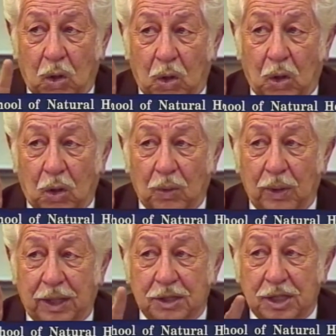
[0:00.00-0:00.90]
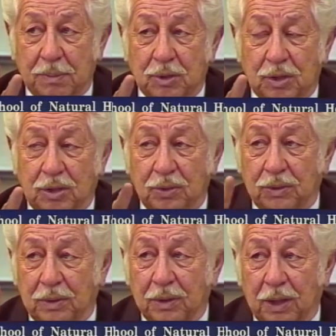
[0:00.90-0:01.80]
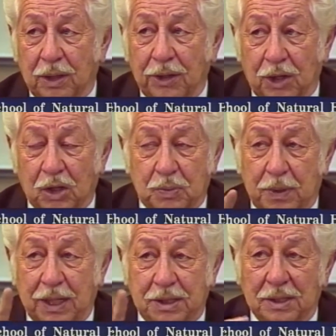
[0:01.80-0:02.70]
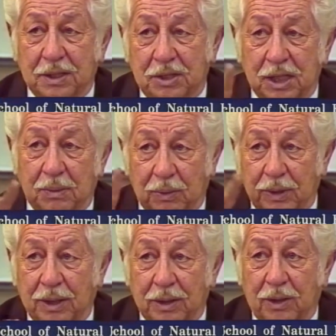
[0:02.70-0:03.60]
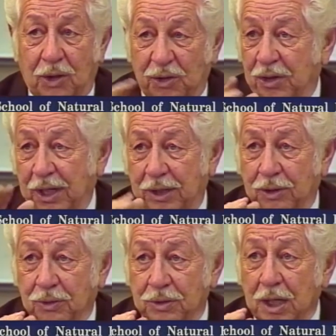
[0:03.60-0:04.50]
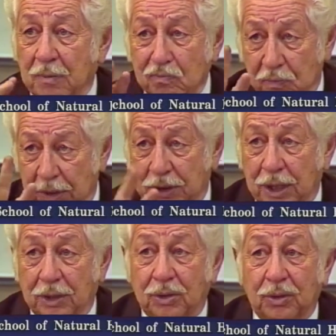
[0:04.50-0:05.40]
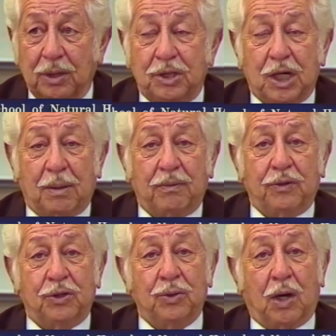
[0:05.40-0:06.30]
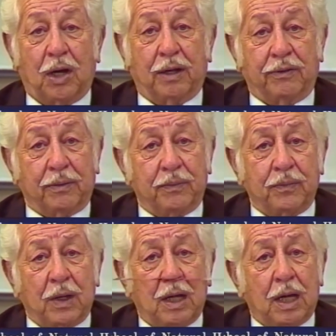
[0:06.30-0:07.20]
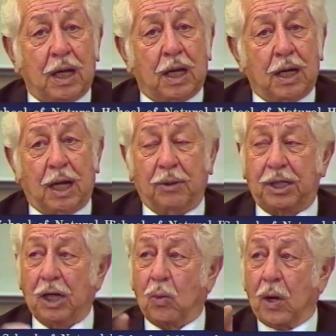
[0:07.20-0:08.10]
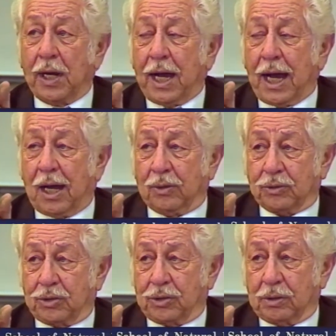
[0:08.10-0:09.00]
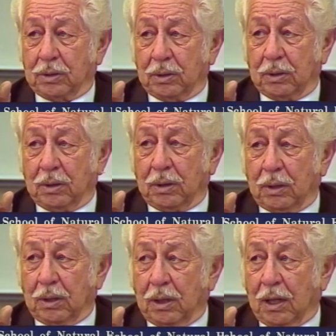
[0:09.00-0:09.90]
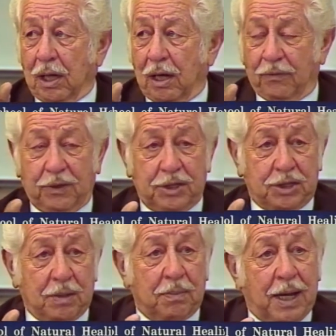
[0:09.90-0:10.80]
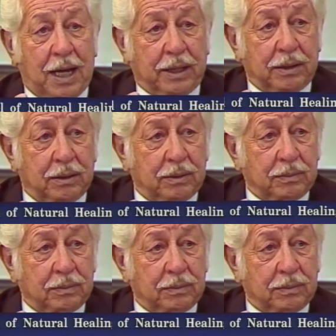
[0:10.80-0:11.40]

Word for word: or we can substitute the allspice and the cinnamon. We can alternate those. But they'll do the job if you do all of them. Now, we take one ounce of these combined.